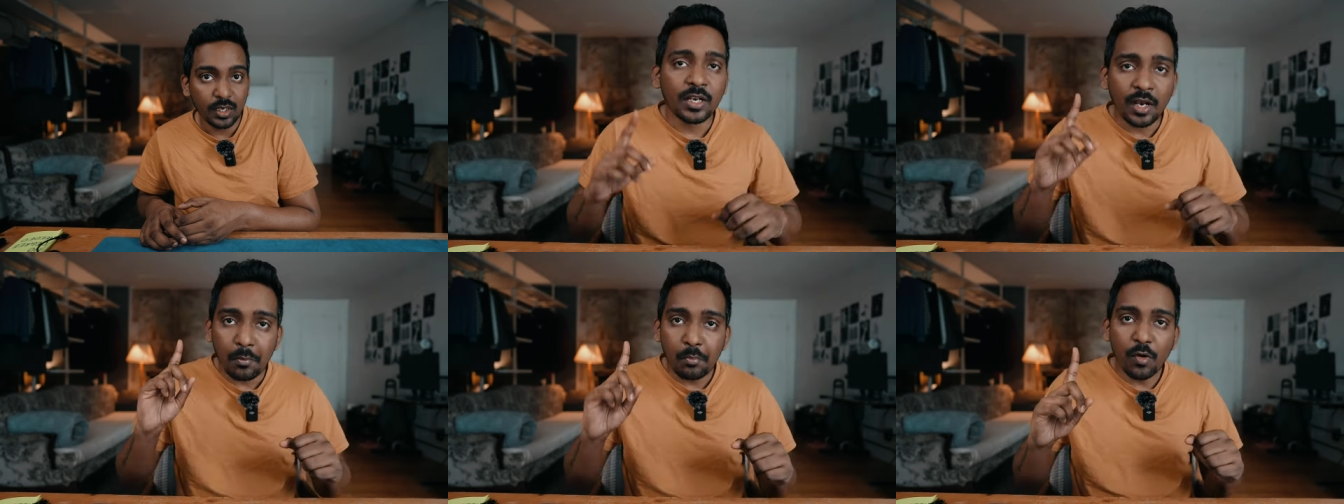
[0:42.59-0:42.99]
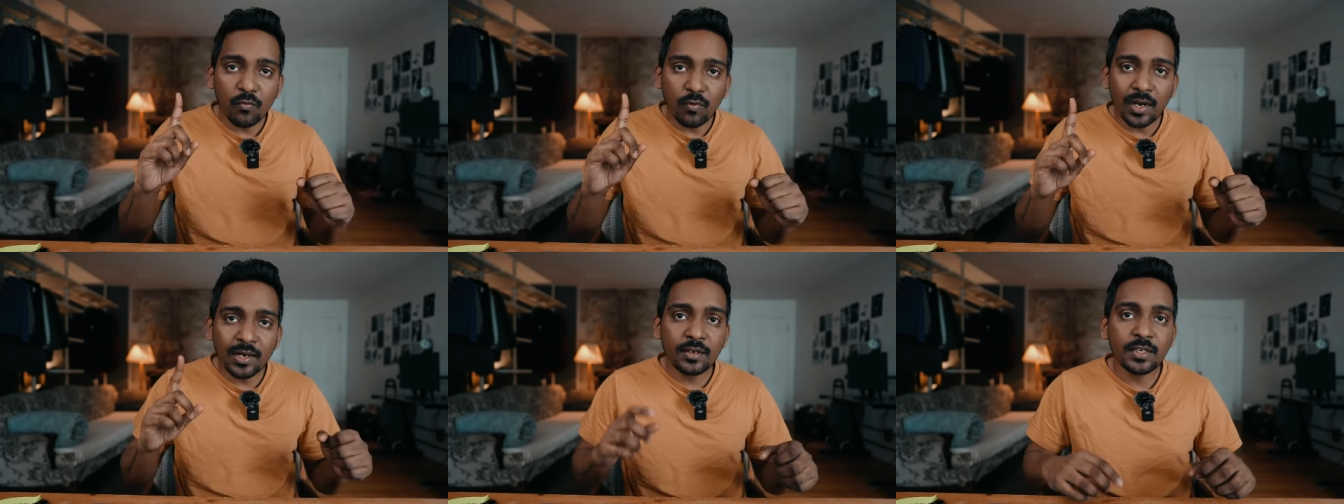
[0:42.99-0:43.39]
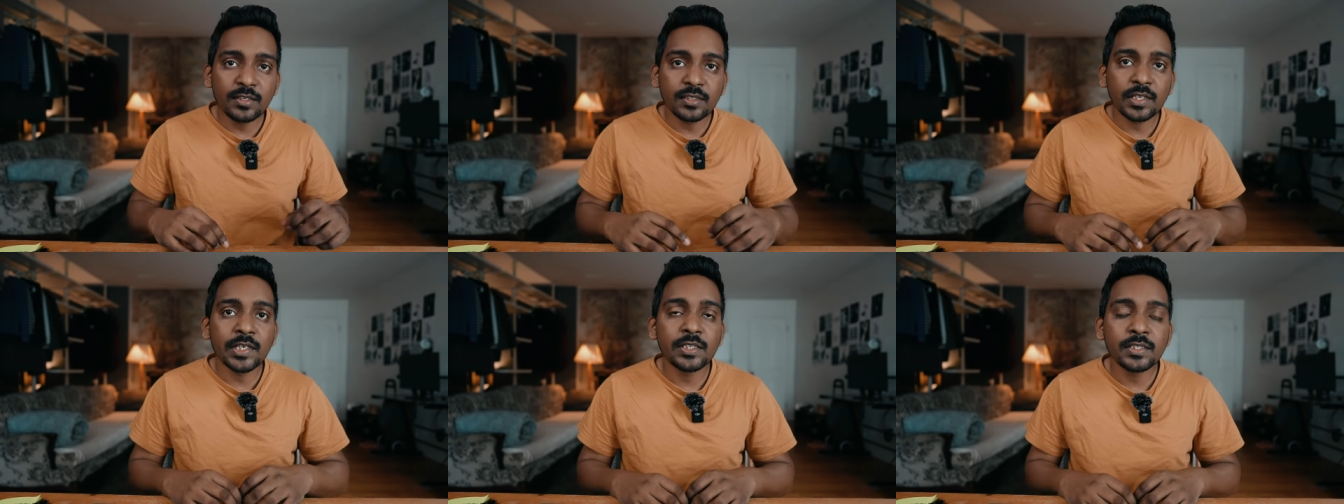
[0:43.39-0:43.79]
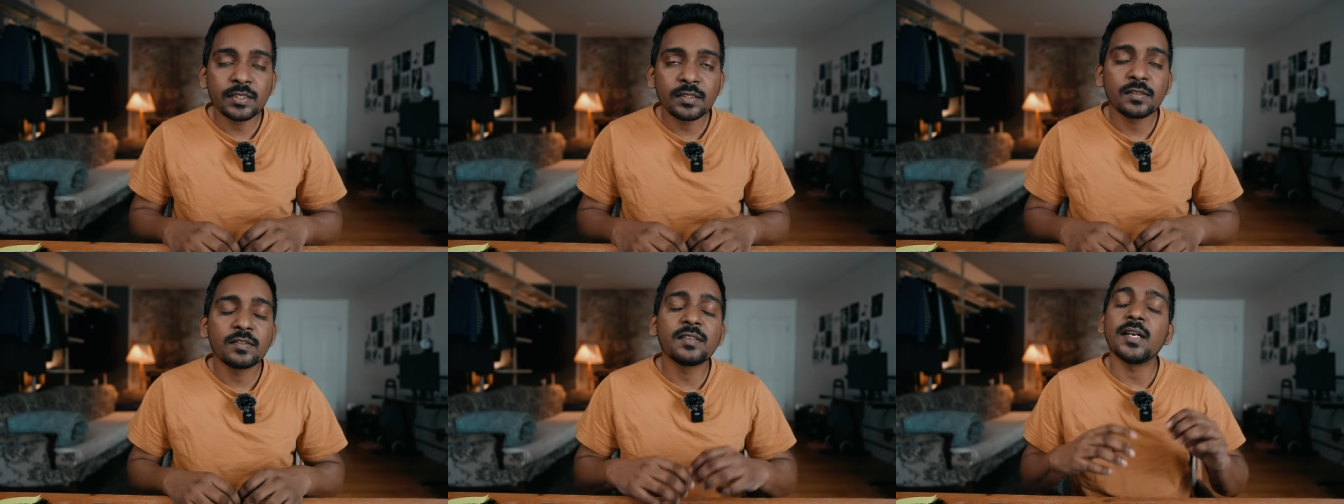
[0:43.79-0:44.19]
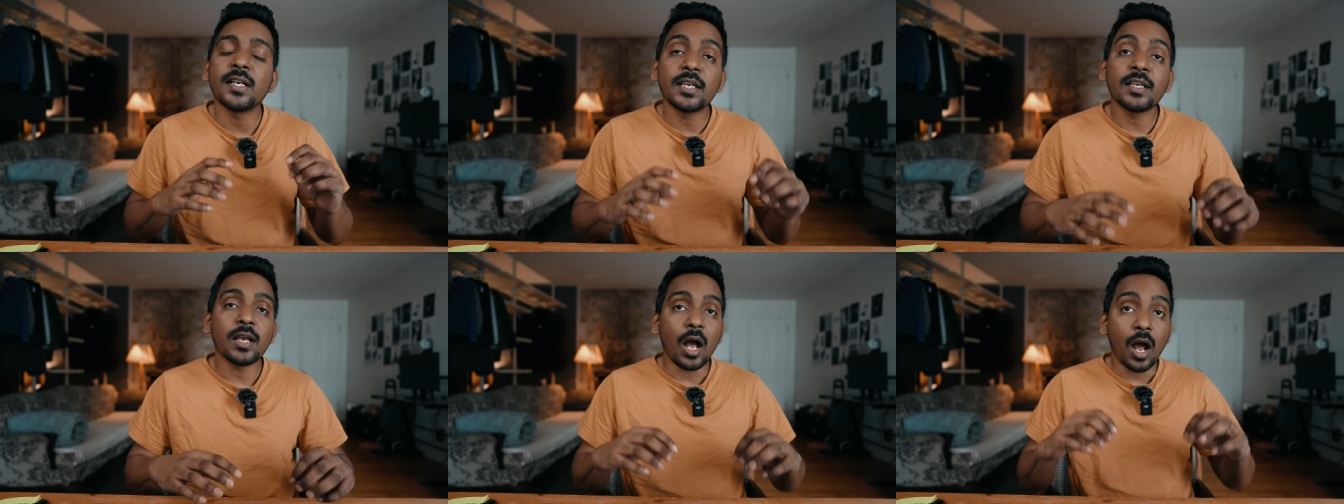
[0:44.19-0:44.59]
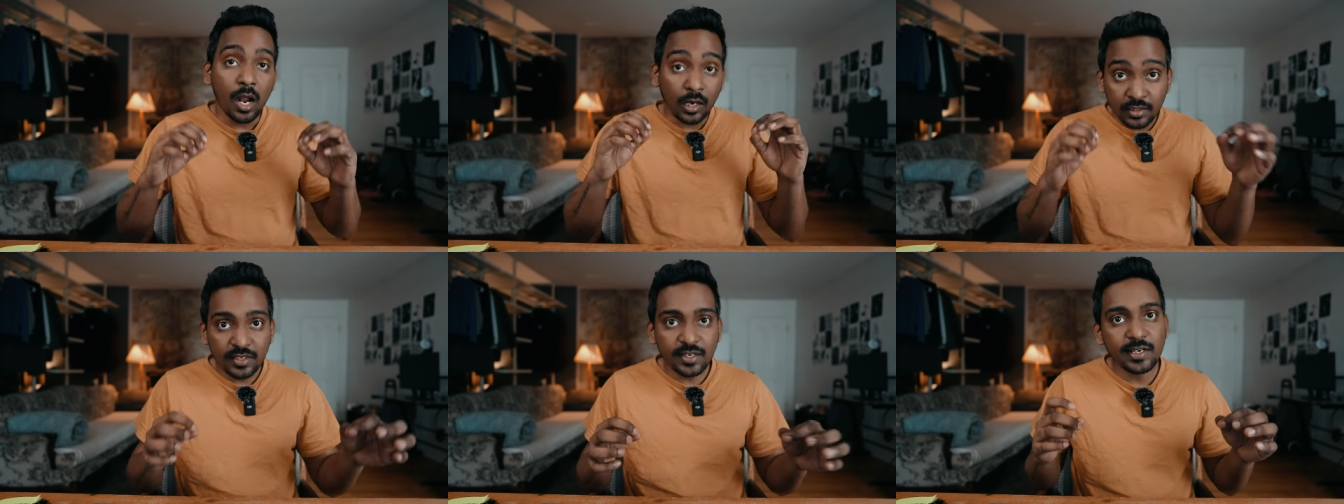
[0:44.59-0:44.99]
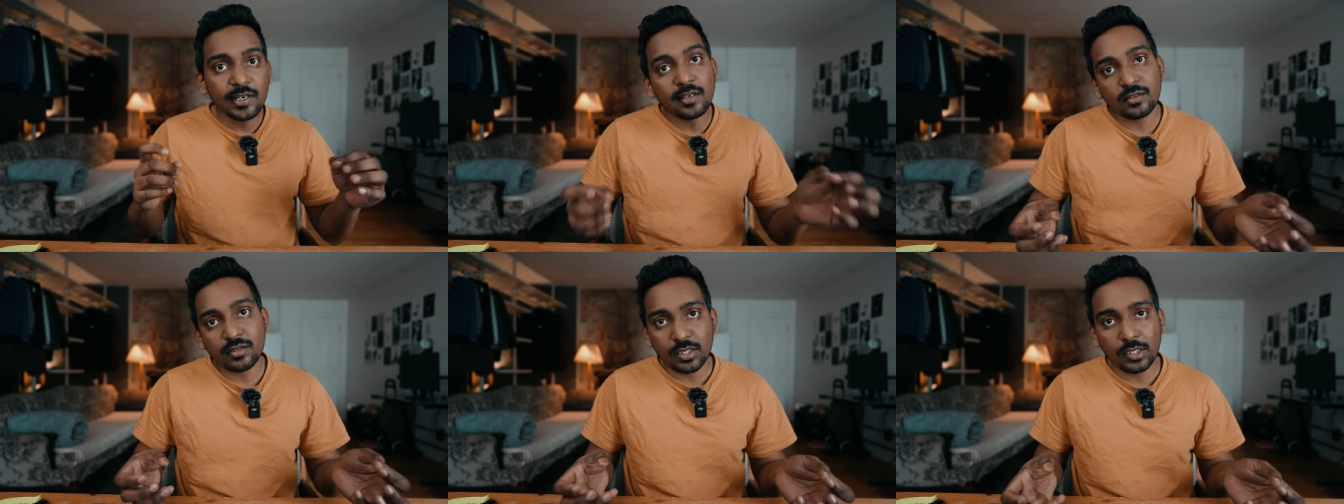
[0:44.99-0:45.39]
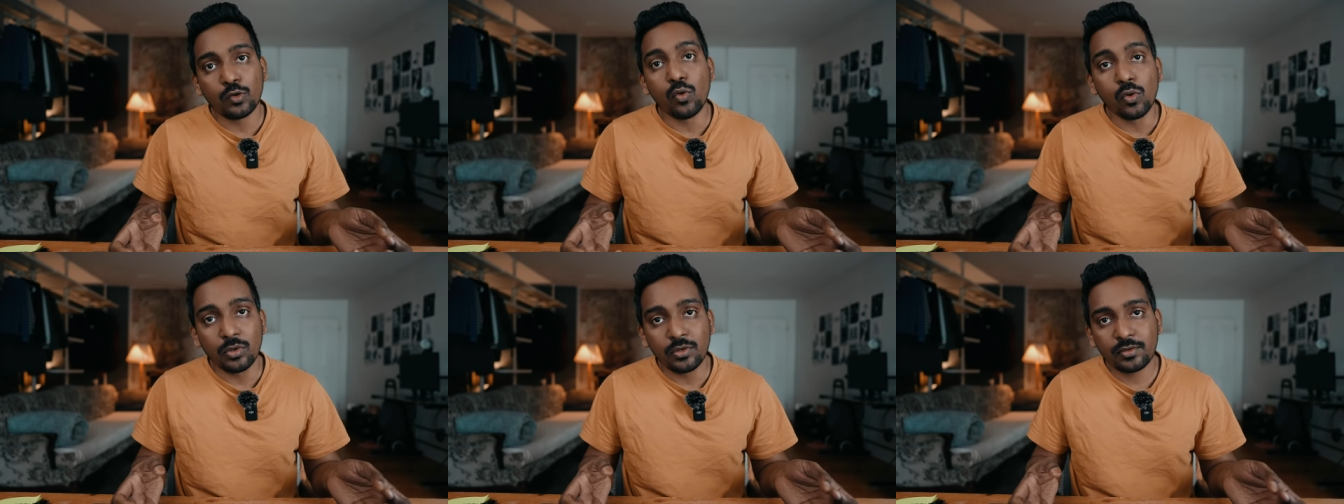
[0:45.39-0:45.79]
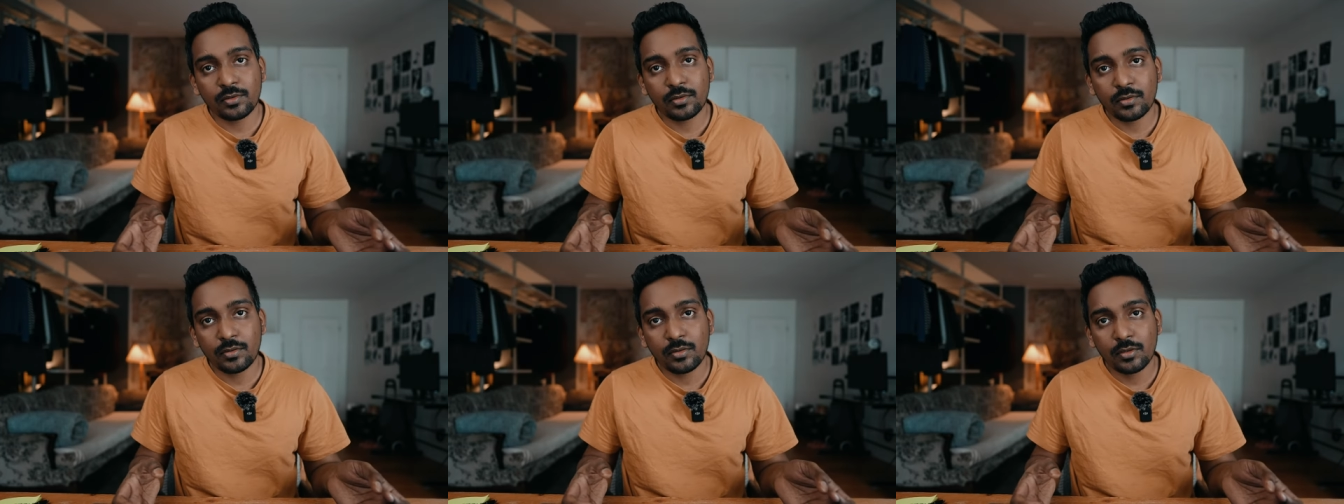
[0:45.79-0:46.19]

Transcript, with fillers: The number one reason is setting unrealistic goals.